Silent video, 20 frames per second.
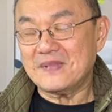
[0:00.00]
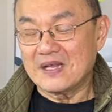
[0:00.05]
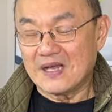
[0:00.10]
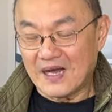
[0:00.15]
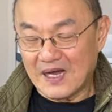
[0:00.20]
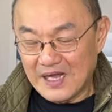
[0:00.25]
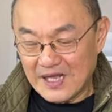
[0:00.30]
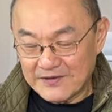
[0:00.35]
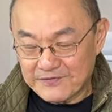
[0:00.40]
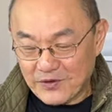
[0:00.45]

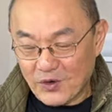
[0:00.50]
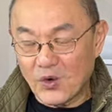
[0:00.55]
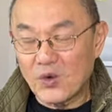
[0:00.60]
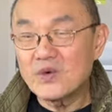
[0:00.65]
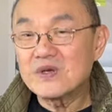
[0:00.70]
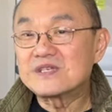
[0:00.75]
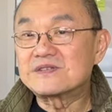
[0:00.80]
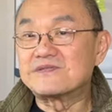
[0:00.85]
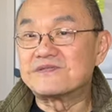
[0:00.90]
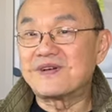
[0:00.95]
I have
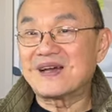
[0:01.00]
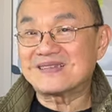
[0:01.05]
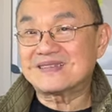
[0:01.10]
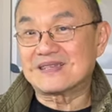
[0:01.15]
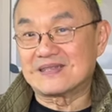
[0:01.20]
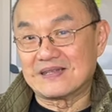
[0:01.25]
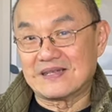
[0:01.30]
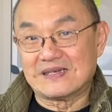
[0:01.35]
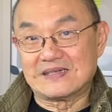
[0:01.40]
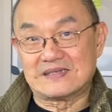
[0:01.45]
always
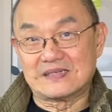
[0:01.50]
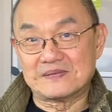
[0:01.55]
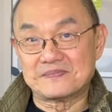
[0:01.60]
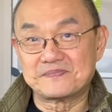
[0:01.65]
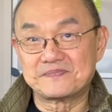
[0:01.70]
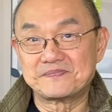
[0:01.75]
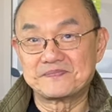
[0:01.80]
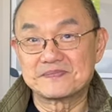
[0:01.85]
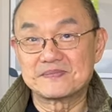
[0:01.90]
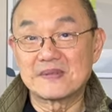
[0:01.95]
vacillated.
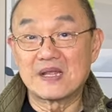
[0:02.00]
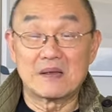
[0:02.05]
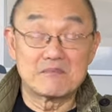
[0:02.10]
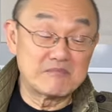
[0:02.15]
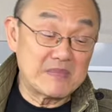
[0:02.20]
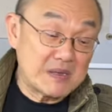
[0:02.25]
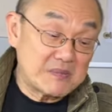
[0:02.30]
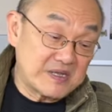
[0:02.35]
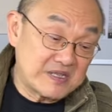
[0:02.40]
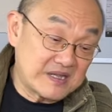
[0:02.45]

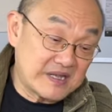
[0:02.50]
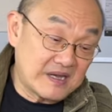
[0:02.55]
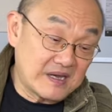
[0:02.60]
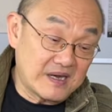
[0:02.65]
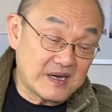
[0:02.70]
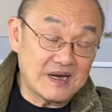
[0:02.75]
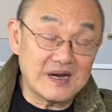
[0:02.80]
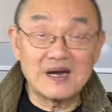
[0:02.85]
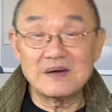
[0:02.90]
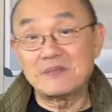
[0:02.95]
Maybe they
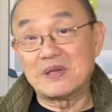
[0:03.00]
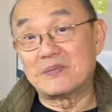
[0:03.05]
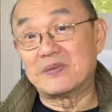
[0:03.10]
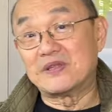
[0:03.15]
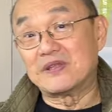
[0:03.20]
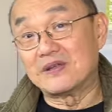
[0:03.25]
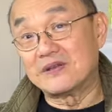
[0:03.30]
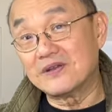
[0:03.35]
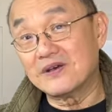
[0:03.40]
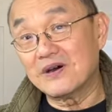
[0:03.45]
are, maybe
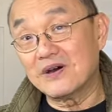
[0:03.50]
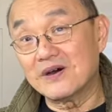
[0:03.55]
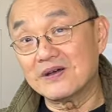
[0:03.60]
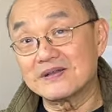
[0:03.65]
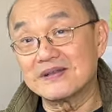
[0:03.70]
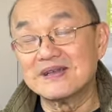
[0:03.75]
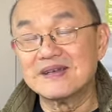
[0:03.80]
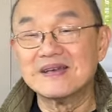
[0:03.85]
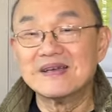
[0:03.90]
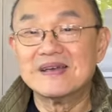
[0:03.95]
they're
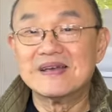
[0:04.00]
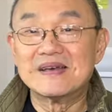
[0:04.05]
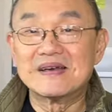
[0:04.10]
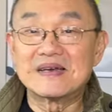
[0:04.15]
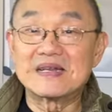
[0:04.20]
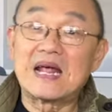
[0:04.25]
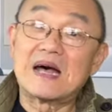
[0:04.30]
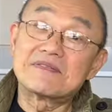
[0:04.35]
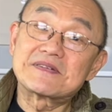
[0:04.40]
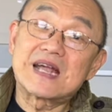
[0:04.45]
not,
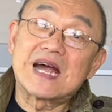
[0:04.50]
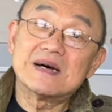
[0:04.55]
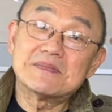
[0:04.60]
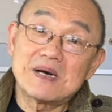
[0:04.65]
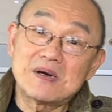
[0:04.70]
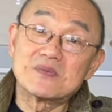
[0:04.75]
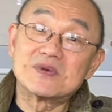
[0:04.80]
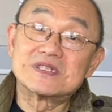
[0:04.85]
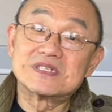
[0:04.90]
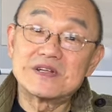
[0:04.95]
and I've come
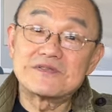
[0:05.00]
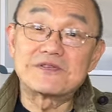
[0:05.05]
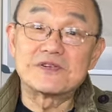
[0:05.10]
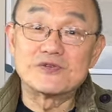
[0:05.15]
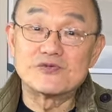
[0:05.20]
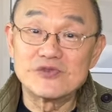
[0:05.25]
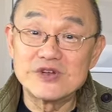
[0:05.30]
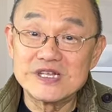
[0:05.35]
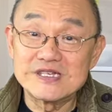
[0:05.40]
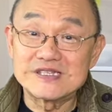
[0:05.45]
up with
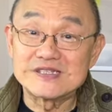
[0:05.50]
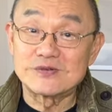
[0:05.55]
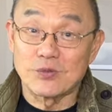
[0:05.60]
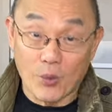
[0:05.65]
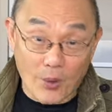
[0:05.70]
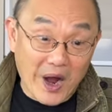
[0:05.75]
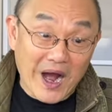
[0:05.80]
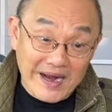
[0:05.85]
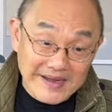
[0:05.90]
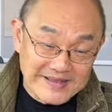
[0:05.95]
different reasons
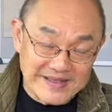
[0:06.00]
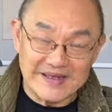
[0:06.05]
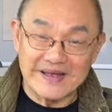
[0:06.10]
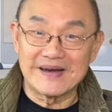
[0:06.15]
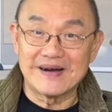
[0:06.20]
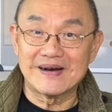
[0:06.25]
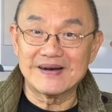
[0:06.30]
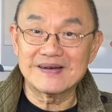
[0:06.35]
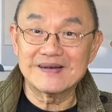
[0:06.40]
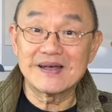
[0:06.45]
why they
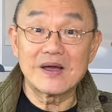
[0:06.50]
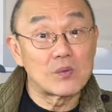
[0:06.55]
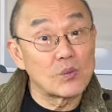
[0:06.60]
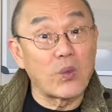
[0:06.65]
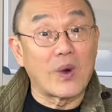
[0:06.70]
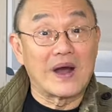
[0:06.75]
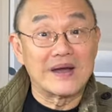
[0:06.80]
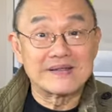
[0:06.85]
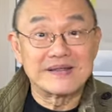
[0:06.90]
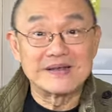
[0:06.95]
are and
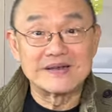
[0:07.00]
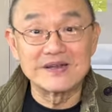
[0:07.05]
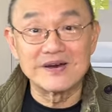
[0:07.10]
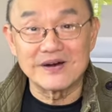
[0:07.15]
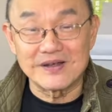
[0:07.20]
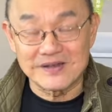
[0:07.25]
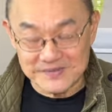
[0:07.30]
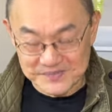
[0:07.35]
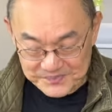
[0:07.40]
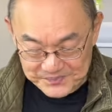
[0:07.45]
why they're
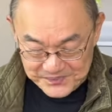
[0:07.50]
not.